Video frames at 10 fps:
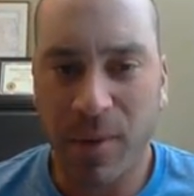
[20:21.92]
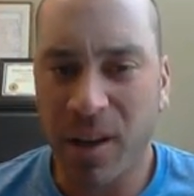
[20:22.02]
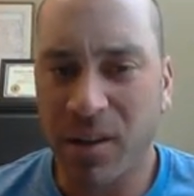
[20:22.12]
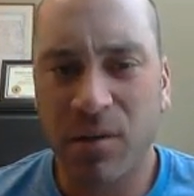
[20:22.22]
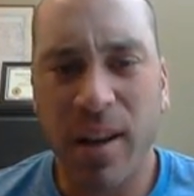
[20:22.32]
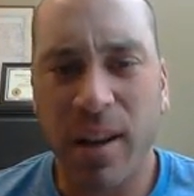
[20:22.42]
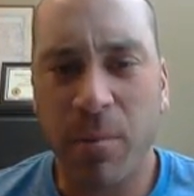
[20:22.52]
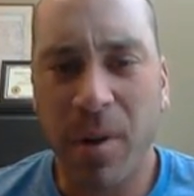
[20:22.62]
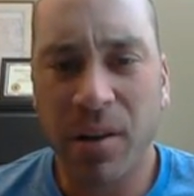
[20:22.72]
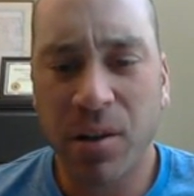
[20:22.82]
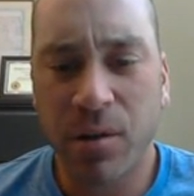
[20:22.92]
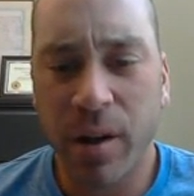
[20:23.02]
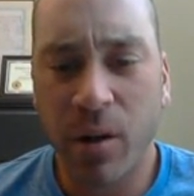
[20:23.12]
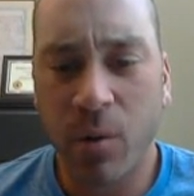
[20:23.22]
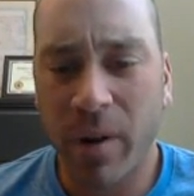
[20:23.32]
This
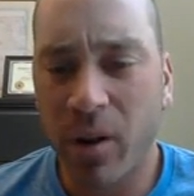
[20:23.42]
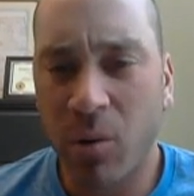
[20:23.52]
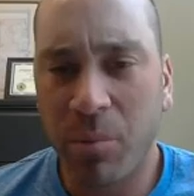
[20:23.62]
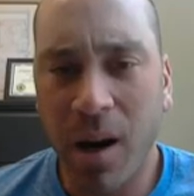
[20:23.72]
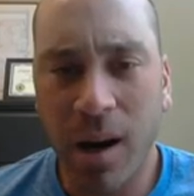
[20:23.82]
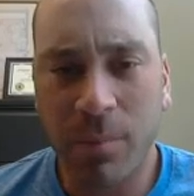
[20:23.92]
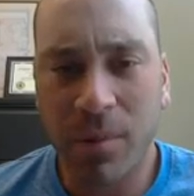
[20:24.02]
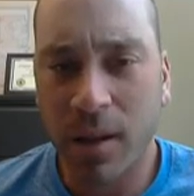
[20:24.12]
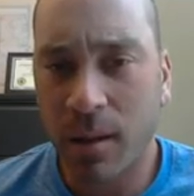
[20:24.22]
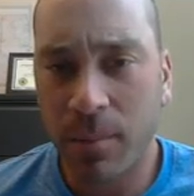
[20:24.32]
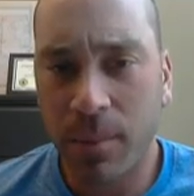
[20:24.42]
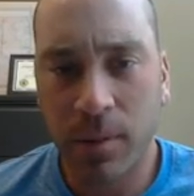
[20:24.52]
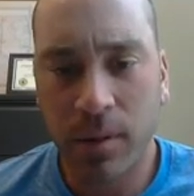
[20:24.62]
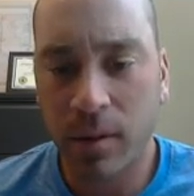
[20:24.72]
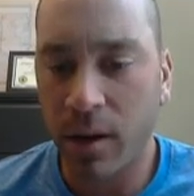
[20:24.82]
administrator window pops up.
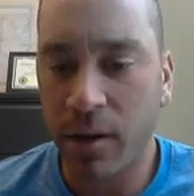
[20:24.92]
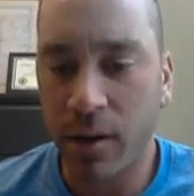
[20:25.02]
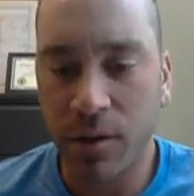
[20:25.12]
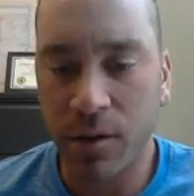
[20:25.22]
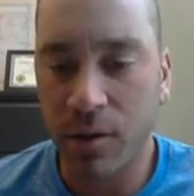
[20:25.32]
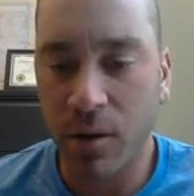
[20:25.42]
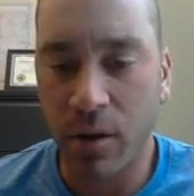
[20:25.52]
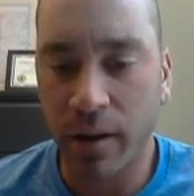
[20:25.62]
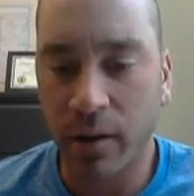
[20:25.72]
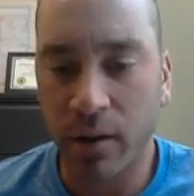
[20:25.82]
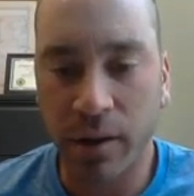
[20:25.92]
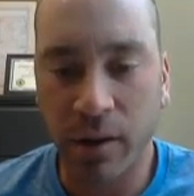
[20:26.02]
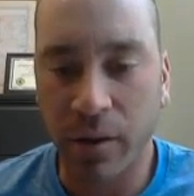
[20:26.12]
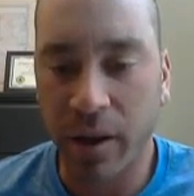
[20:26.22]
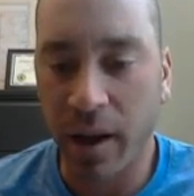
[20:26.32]
You can just go ahead and click
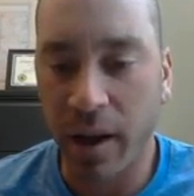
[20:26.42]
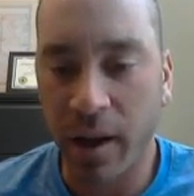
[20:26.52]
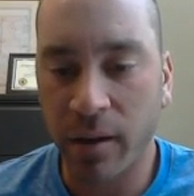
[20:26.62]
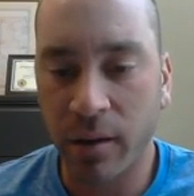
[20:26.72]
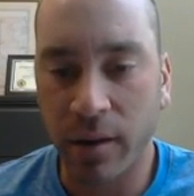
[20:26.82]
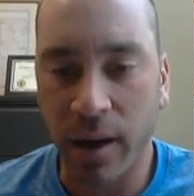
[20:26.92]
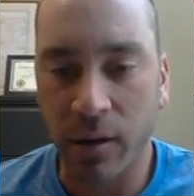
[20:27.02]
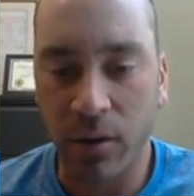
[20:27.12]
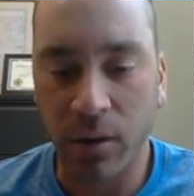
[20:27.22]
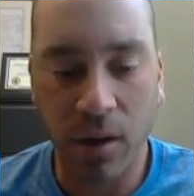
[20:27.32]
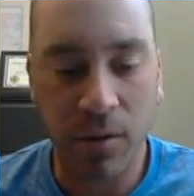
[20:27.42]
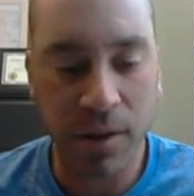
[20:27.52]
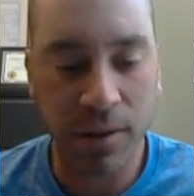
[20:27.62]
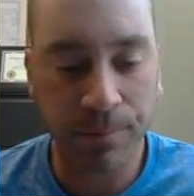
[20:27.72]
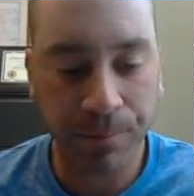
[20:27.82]
OK, and that'll close
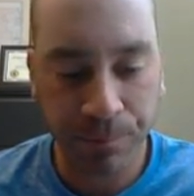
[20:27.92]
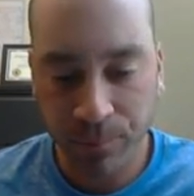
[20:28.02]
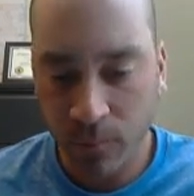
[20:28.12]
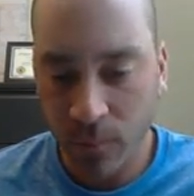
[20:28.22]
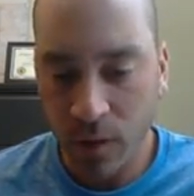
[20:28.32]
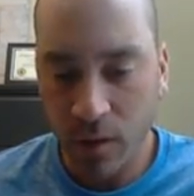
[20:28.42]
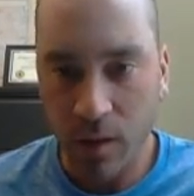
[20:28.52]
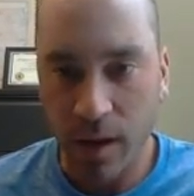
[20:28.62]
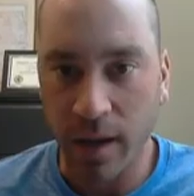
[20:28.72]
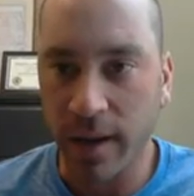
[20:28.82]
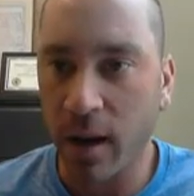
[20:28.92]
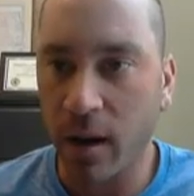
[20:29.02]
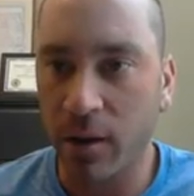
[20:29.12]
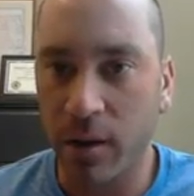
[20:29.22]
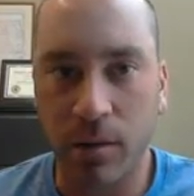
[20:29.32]
it. And
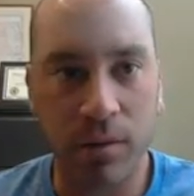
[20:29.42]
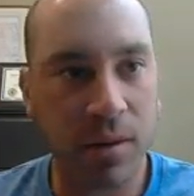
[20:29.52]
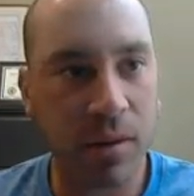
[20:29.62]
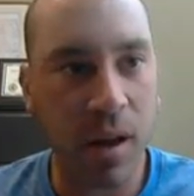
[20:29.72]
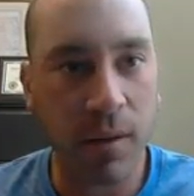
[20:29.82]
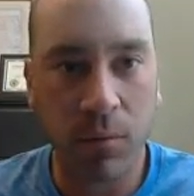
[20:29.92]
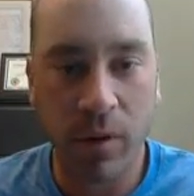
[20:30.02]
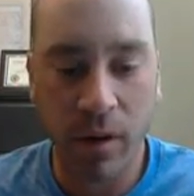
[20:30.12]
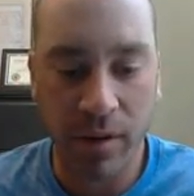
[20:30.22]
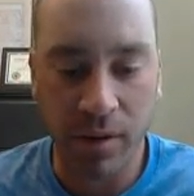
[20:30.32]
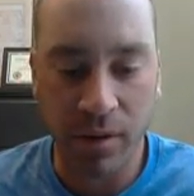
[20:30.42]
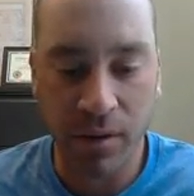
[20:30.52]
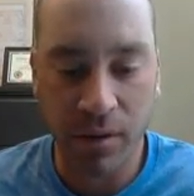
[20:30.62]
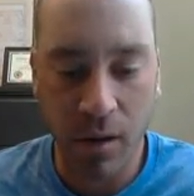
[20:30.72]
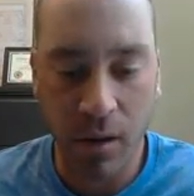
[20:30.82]
now the software is
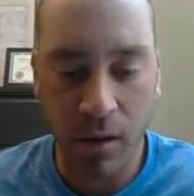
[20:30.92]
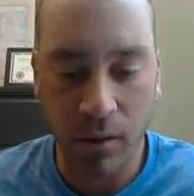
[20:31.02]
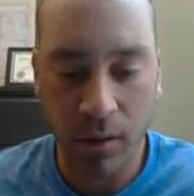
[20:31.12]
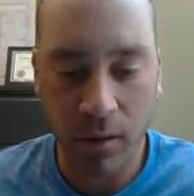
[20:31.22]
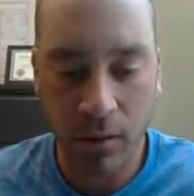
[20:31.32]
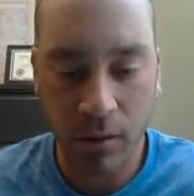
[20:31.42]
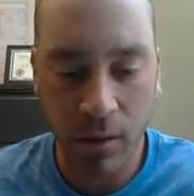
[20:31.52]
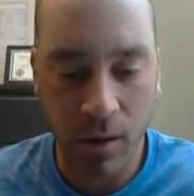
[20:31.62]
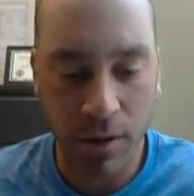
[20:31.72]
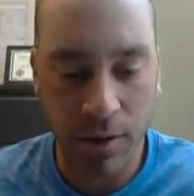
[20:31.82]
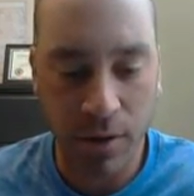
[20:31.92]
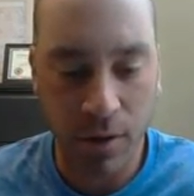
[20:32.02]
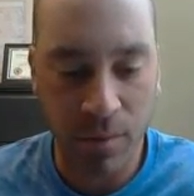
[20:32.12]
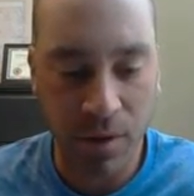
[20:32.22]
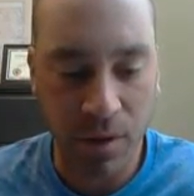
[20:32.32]
installed on
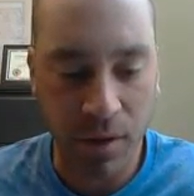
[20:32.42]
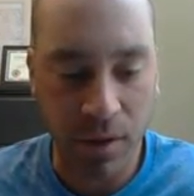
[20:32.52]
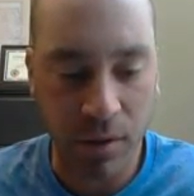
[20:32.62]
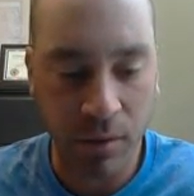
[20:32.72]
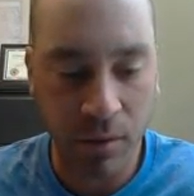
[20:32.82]
your machine.